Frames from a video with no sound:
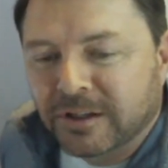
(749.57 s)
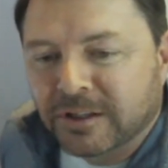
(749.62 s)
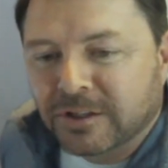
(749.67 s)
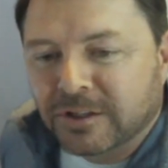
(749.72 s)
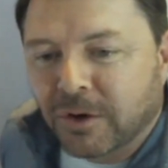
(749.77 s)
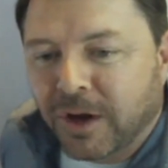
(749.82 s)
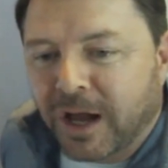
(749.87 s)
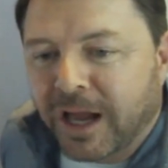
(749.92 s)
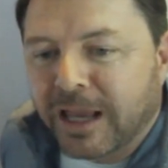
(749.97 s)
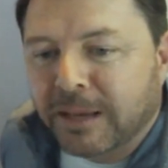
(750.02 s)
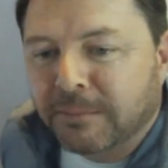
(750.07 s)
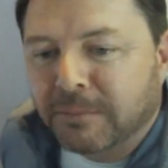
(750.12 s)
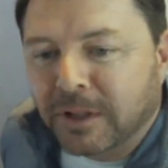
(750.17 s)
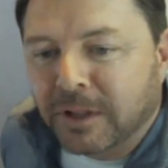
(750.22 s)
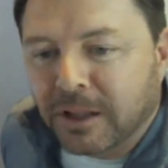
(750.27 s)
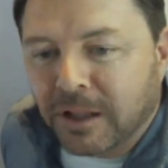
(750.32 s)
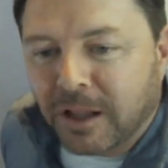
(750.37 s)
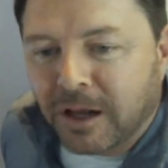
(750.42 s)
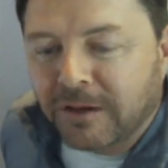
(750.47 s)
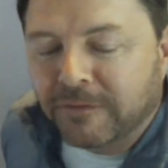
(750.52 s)
So I am
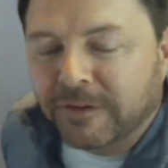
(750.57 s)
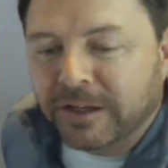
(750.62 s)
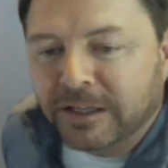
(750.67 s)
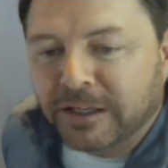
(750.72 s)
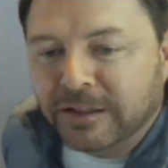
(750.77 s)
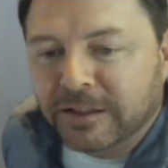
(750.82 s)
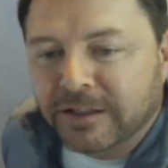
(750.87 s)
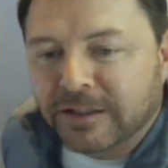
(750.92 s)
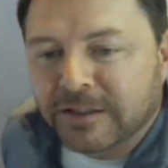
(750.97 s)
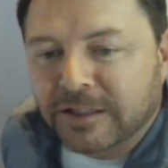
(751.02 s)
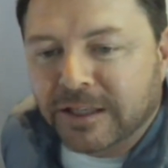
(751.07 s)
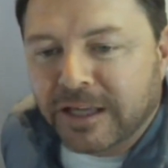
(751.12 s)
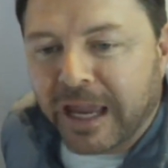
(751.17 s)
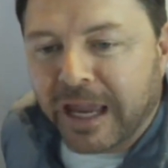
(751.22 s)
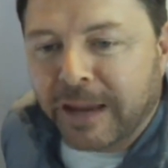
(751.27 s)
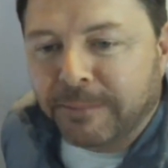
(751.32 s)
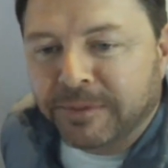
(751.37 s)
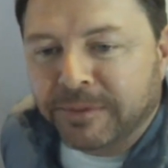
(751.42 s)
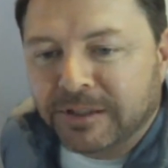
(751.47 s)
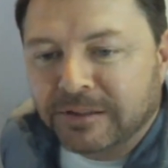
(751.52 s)
loving this
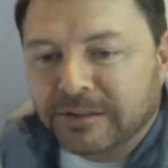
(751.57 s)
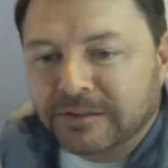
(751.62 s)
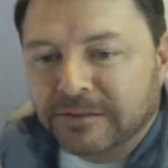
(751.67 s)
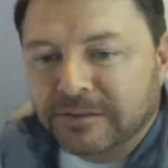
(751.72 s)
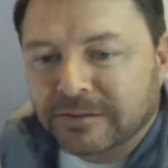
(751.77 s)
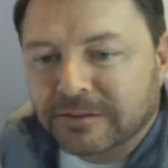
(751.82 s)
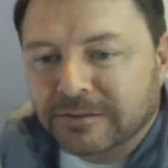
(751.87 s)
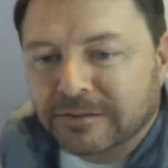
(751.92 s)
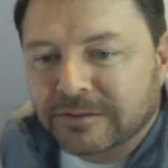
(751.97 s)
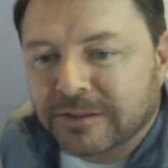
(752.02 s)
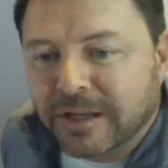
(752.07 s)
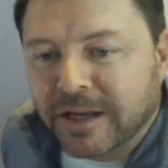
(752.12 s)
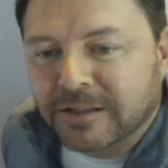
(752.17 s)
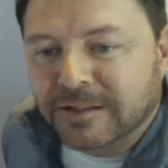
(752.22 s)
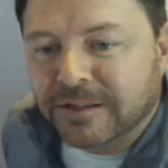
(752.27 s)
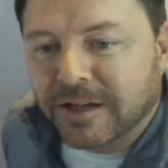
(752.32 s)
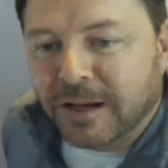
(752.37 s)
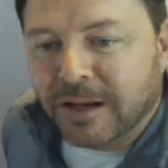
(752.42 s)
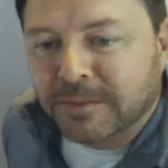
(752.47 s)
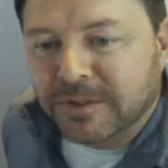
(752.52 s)
Captain
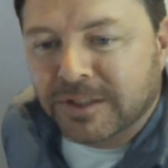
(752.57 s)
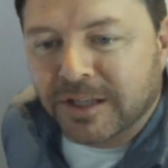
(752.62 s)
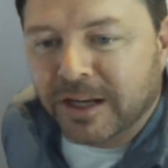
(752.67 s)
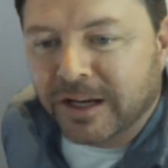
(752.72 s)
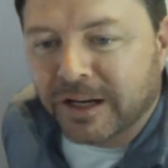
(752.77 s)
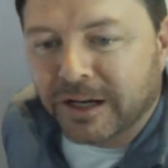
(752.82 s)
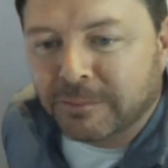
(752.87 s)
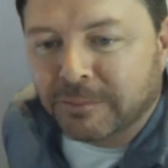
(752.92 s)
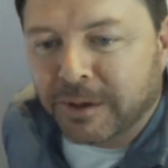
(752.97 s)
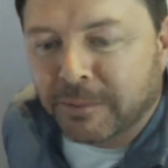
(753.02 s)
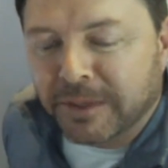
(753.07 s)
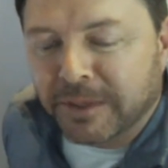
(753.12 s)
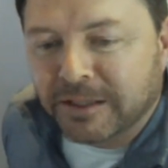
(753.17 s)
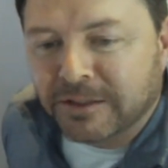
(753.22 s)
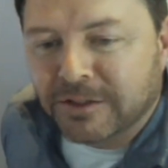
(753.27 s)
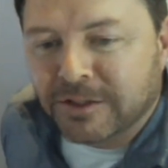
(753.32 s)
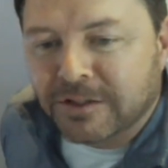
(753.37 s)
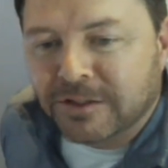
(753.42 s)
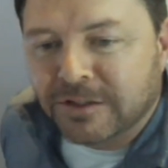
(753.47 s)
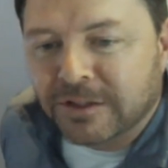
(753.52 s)
desktop setup. I mean,
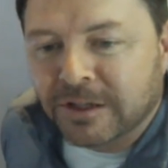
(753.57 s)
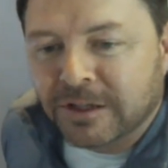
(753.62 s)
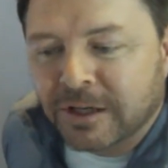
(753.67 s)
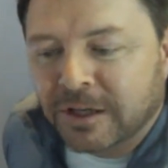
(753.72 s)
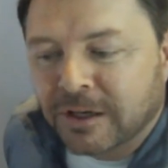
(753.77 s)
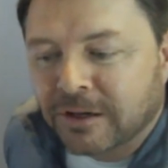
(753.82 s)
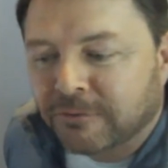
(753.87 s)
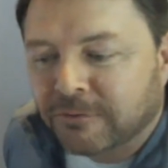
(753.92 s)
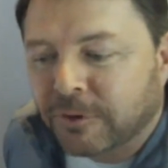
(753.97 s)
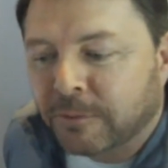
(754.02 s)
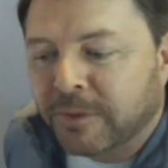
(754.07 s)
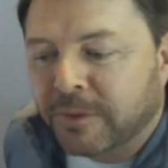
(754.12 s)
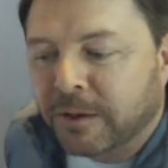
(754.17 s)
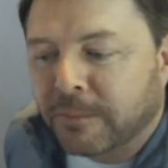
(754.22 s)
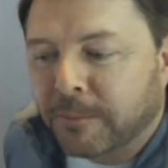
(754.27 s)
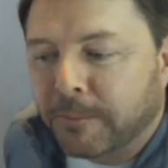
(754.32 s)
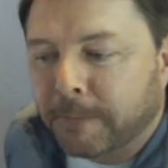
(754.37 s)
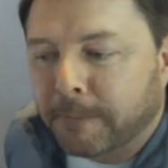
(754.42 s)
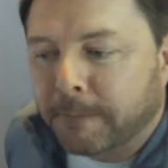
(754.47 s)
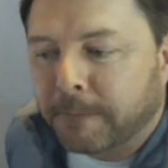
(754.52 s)
just from
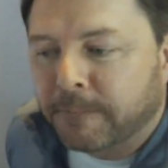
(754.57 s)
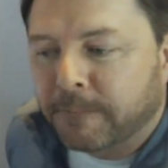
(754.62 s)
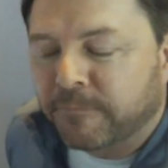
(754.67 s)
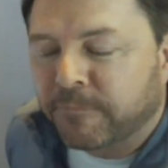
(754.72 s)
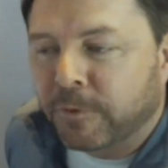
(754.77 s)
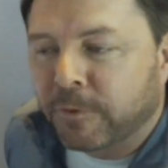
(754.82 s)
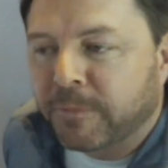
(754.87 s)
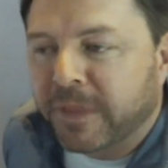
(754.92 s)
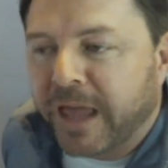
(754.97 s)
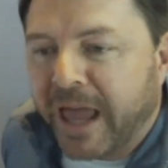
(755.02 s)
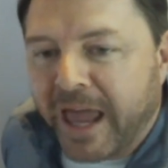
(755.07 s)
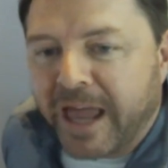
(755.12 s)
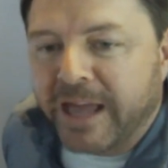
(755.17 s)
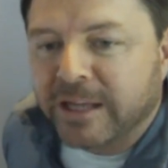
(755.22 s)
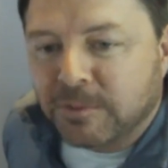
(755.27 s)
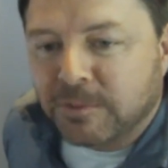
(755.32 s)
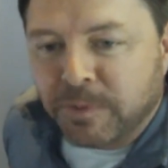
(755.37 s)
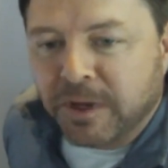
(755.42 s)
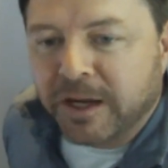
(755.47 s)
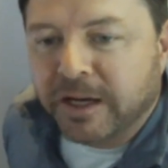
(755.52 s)
the
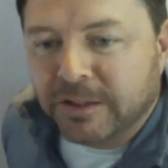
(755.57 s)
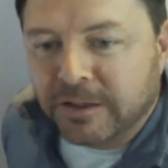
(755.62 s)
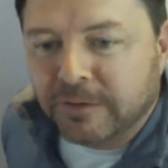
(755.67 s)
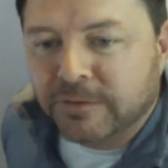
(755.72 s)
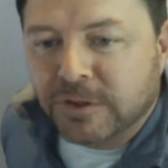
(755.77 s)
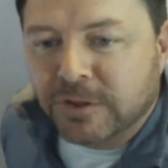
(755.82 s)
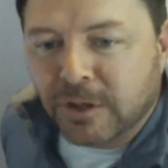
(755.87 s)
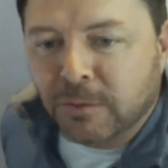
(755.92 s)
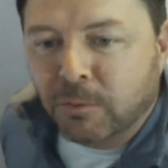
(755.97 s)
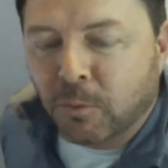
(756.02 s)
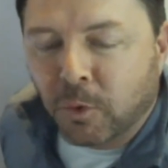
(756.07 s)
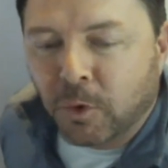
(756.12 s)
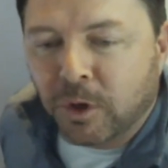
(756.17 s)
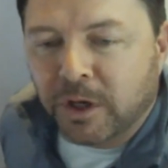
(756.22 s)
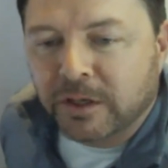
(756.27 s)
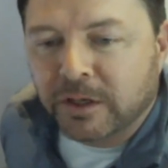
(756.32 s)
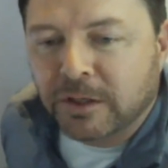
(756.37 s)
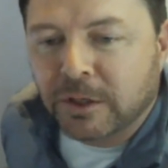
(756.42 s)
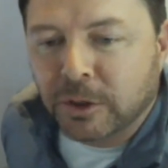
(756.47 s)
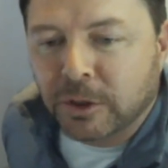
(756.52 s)
aspect of
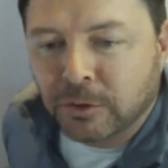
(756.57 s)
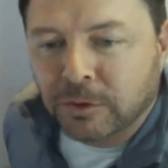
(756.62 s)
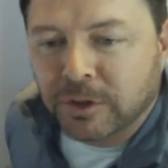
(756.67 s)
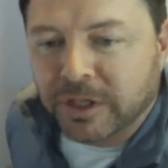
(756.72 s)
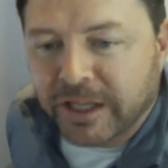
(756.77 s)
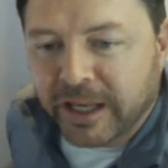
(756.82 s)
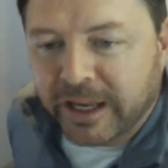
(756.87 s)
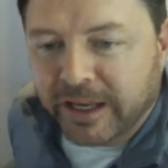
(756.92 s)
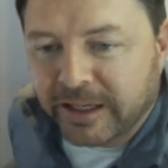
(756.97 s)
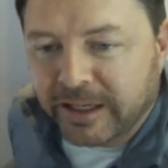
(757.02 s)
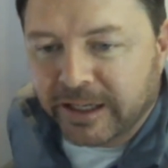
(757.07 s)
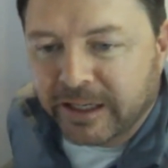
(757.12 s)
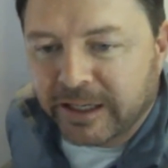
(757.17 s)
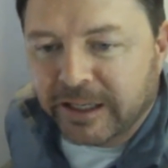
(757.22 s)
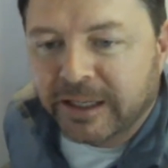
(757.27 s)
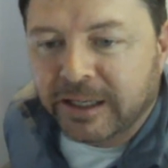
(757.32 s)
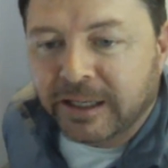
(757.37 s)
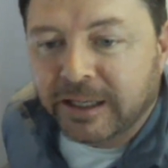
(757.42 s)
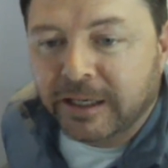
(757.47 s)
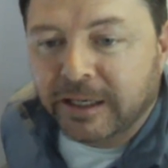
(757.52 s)
someone new to
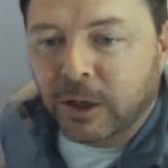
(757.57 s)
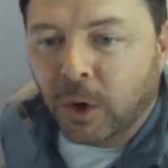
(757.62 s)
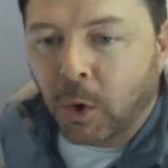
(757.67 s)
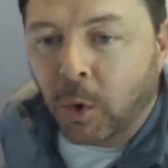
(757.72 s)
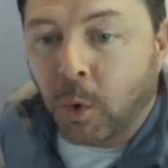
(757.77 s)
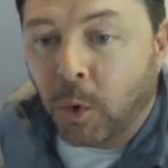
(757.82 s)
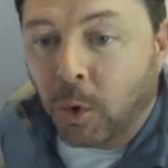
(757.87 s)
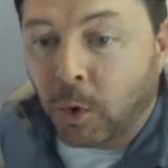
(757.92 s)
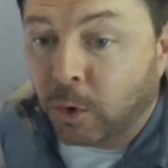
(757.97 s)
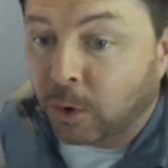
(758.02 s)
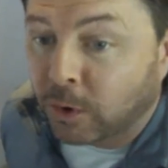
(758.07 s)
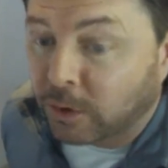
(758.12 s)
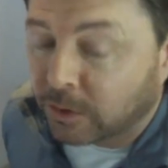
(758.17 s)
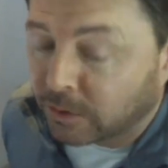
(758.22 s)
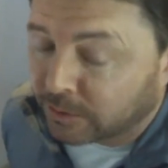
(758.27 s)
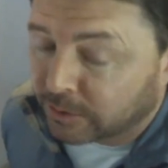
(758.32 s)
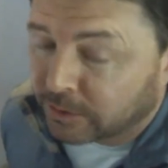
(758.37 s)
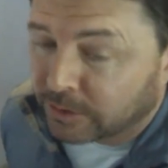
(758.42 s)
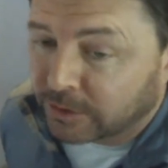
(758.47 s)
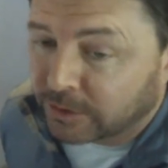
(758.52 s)
KDE or
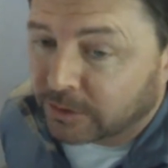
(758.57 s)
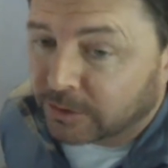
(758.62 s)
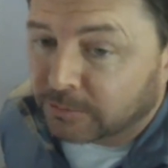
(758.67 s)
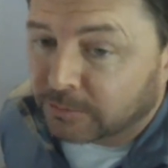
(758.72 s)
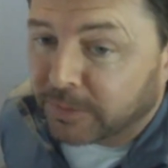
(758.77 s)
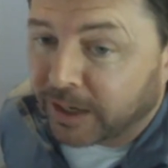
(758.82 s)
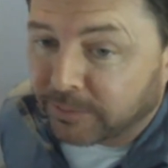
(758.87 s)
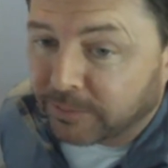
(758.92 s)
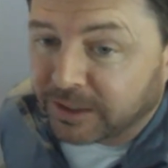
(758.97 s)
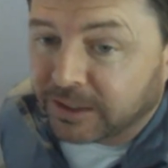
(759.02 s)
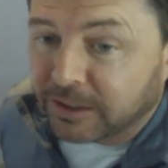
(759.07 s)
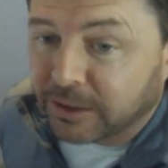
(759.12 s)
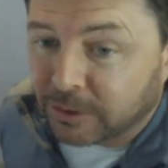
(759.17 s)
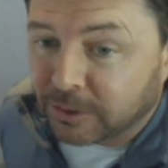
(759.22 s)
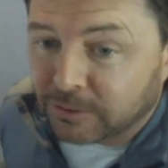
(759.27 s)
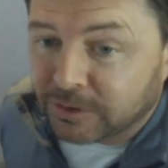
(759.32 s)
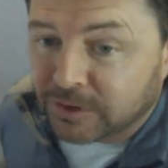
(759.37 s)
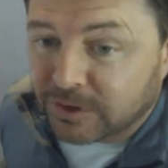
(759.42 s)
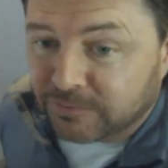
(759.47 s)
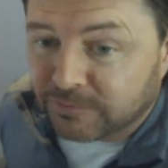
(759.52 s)
maybe
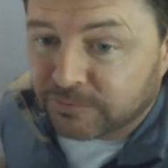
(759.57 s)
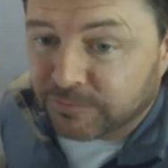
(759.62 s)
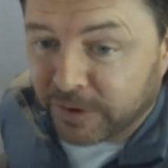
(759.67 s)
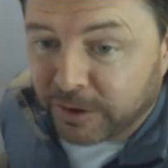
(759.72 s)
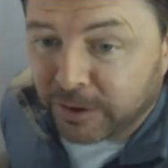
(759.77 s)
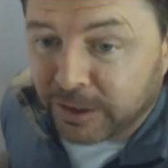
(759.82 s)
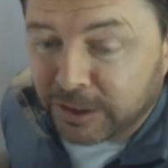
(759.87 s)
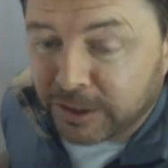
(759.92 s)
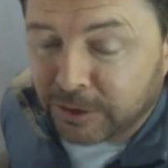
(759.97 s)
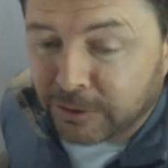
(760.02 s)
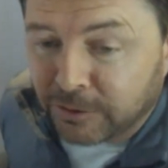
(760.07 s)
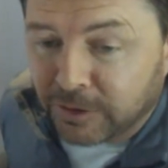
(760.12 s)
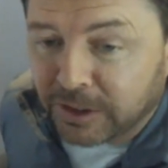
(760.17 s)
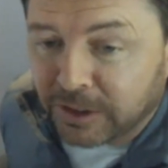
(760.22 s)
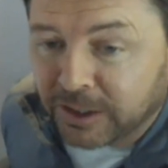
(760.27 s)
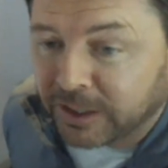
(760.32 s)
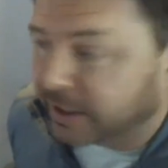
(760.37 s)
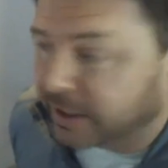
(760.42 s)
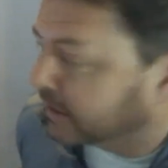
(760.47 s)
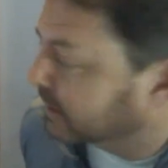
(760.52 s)
fairly new to
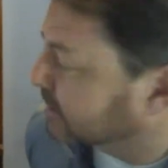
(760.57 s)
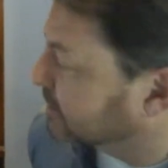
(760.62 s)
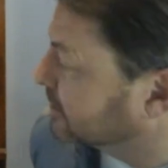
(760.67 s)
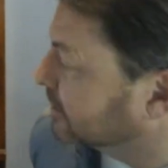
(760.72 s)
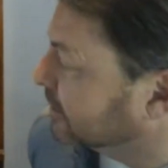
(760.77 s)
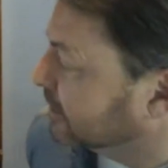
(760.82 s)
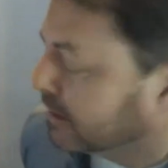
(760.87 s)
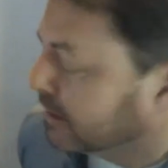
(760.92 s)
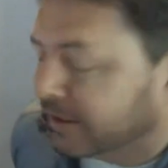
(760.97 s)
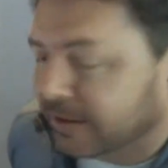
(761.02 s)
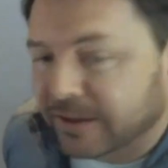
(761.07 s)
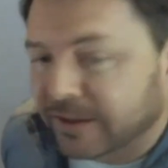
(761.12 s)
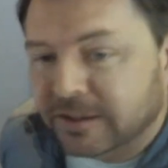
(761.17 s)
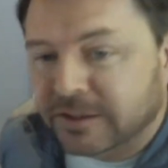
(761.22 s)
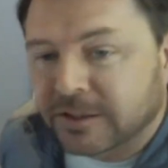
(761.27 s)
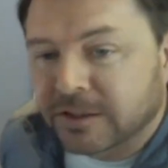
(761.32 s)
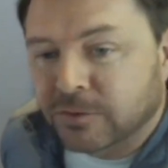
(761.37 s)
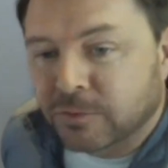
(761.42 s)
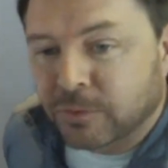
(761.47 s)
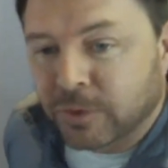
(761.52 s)
Linux,
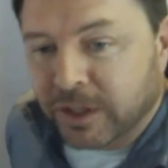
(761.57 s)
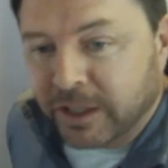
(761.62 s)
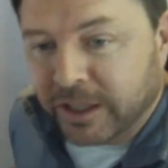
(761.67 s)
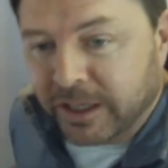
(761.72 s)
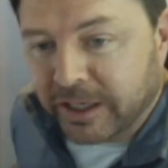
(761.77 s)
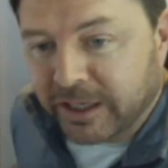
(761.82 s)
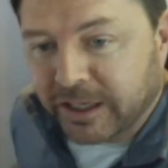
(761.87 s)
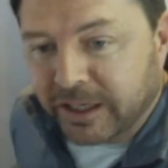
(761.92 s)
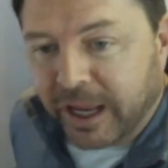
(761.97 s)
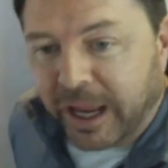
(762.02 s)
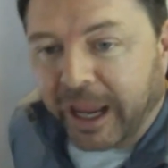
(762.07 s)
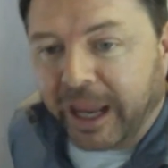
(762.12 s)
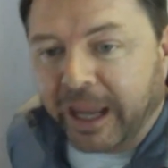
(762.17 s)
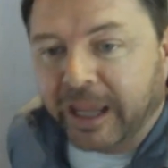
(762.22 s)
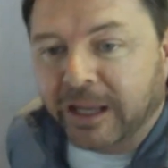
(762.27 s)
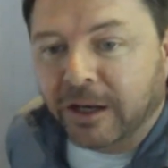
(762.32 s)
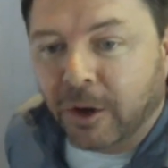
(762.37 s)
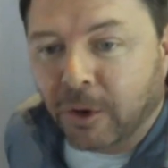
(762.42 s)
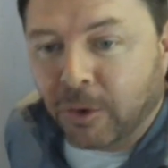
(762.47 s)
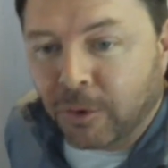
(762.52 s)
this is really
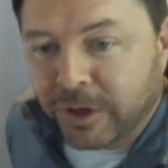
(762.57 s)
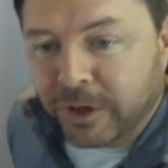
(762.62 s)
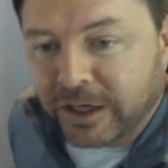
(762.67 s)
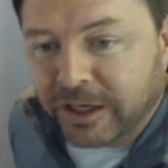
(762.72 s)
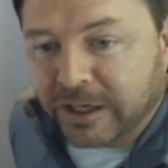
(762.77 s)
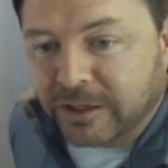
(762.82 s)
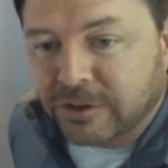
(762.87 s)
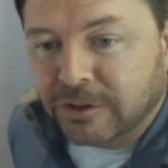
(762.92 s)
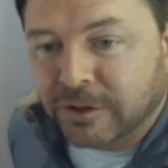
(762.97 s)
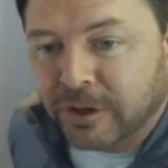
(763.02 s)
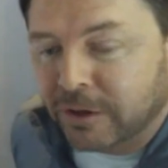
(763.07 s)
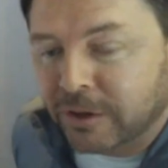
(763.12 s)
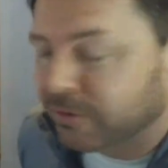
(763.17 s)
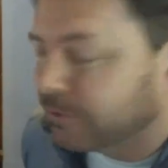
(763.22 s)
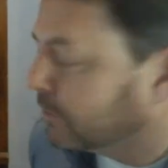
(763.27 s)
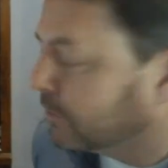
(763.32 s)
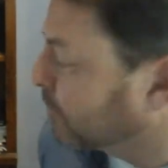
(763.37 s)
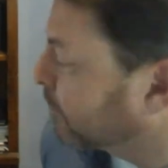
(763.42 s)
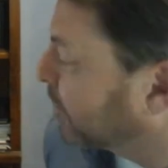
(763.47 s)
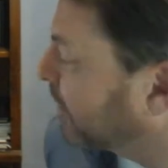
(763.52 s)
hand-holding as you go
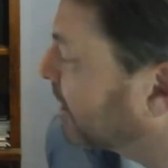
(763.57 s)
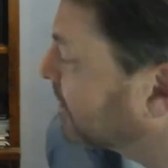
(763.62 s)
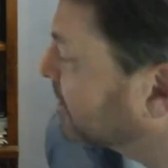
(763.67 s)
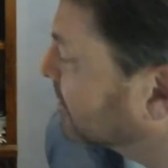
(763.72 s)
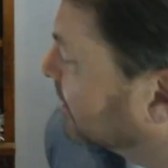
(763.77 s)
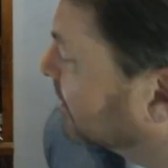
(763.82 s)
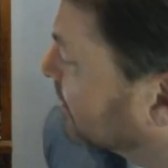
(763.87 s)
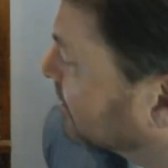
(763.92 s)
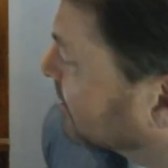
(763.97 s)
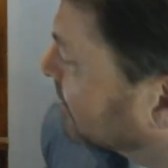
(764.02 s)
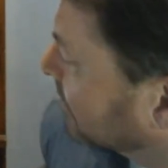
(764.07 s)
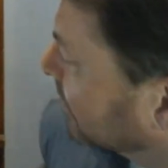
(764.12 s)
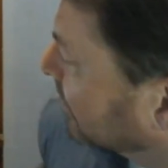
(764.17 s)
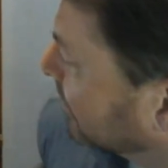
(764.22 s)
through the process.